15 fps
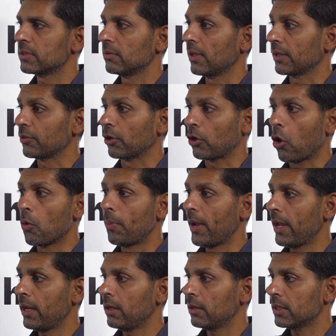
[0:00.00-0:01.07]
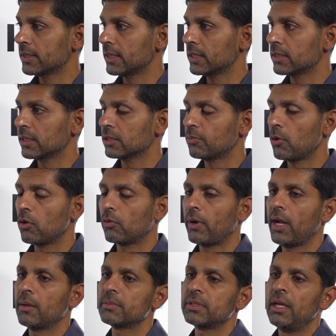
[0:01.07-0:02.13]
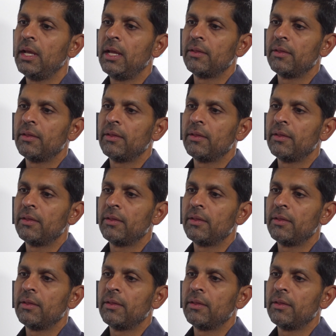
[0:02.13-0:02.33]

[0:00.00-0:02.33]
like their copay assistance programs.